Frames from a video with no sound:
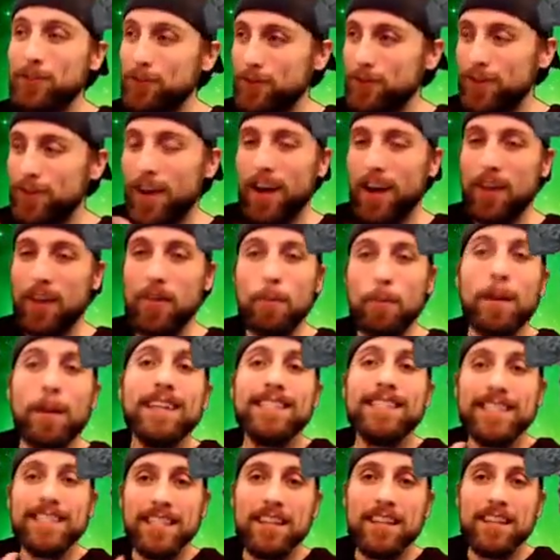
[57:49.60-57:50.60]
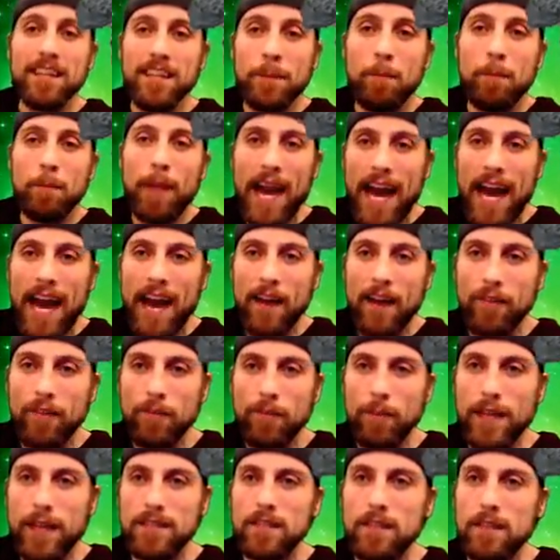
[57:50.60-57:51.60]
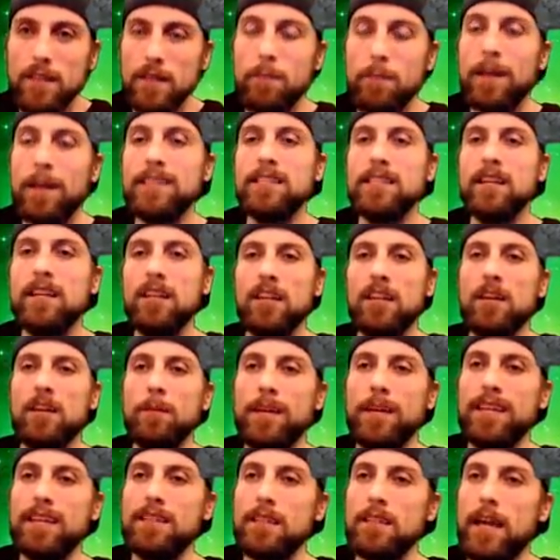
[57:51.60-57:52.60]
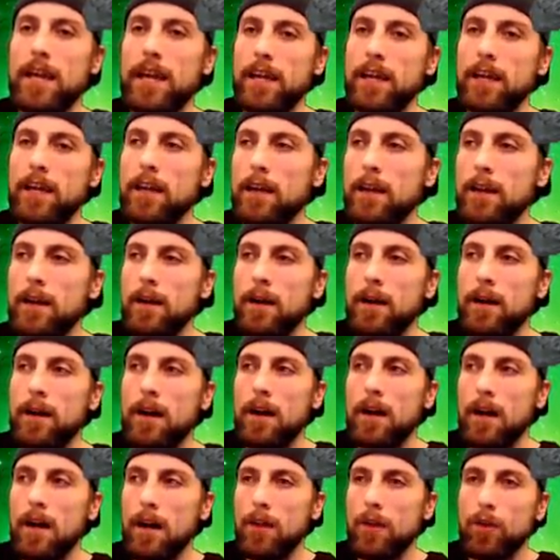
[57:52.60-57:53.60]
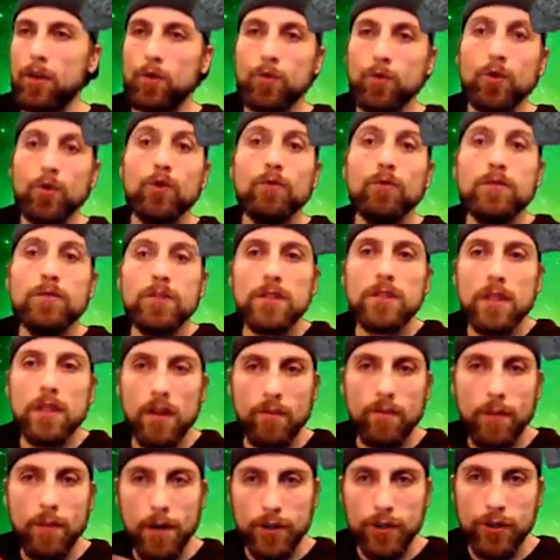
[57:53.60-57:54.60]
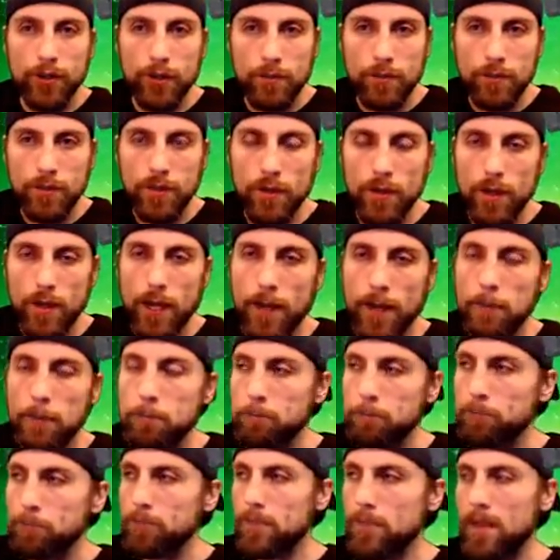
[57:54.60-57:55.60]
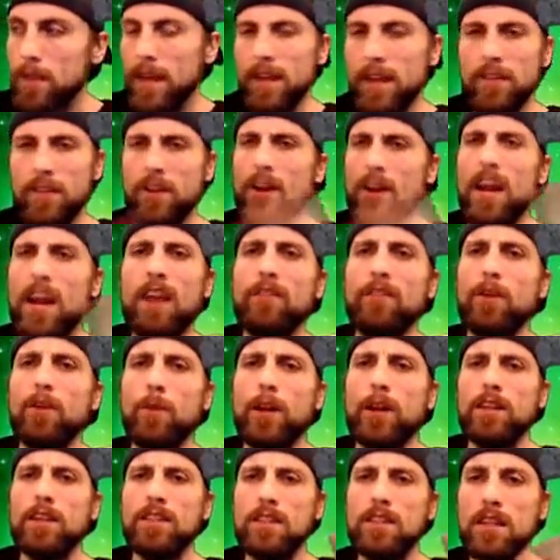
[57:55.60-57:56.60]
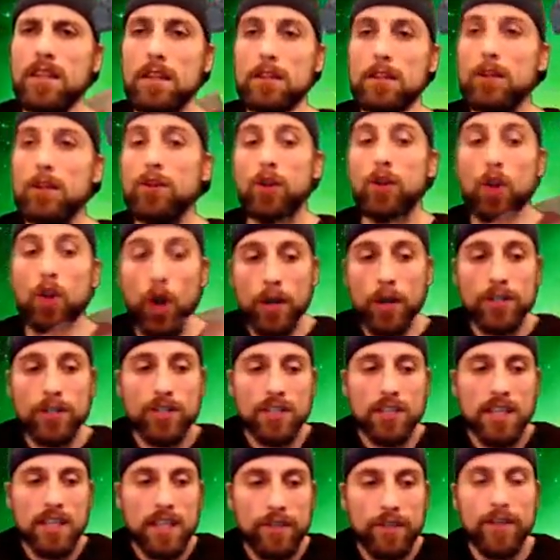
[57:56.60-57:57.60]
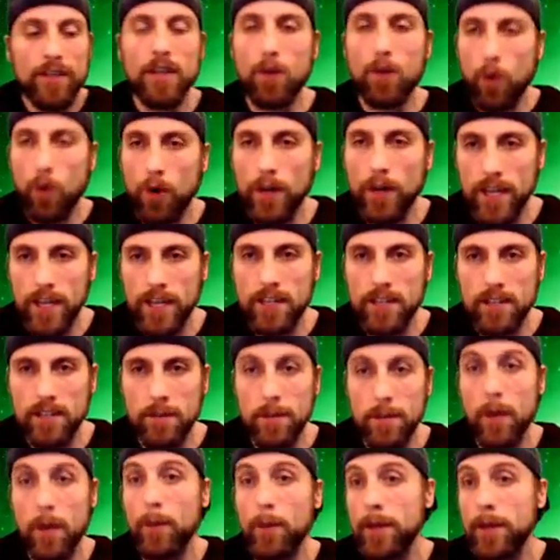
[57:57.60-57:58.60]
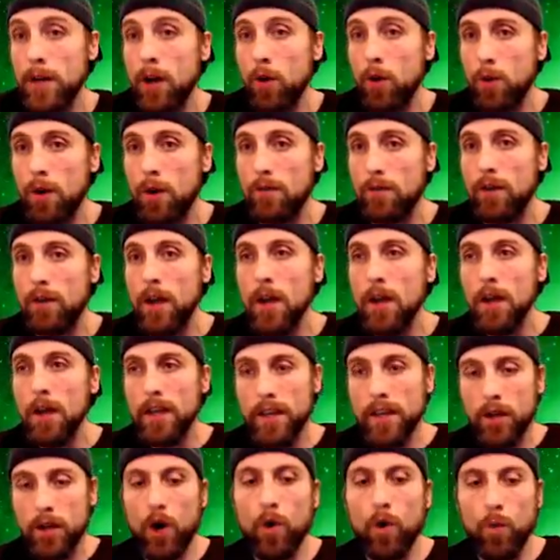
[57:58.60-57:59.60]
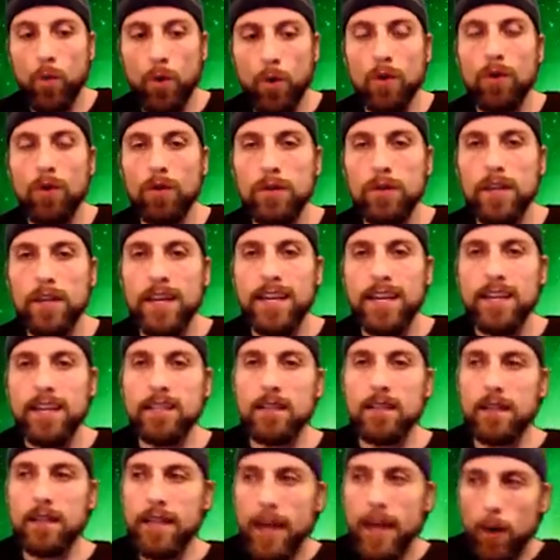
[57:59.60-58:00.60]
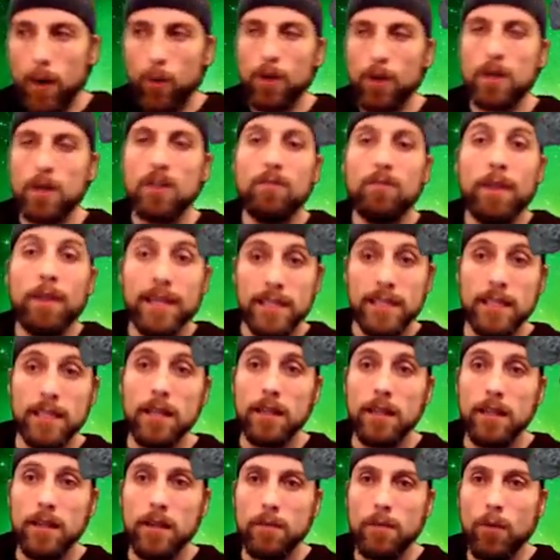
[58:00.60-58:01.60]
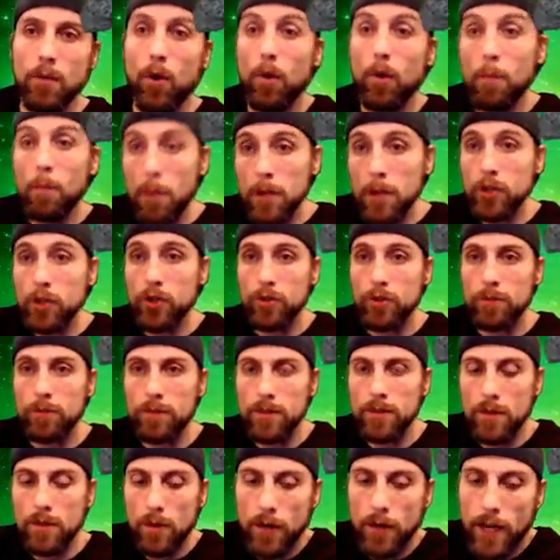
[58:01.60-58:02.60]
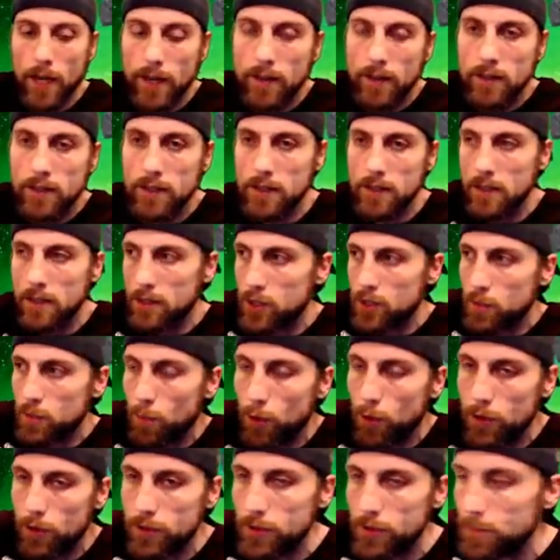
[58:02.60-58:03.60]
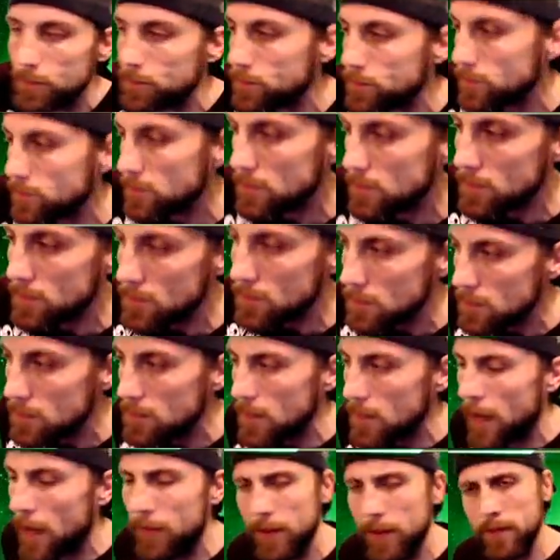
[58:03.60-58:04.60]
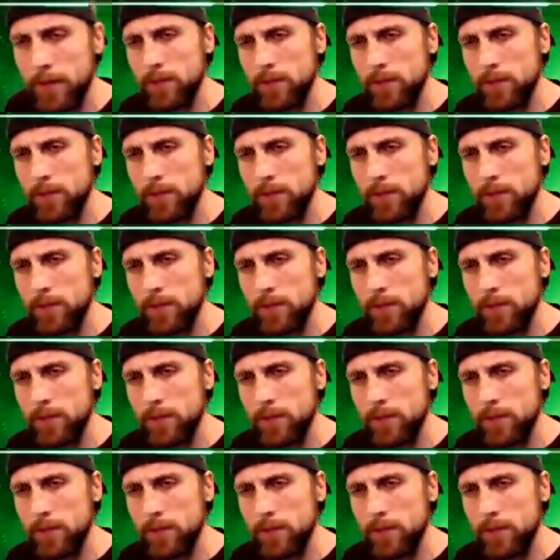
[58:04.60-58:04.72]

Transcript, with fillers: Uh, the mycelium path, basically. Mycelium is like uh, the roots of mushrooms, okay? They, they're everywhere. It's the, the, the largest living organism that we know of in our world is a network of mycelium or mushrooms, okay? They're, they're spores. I think they're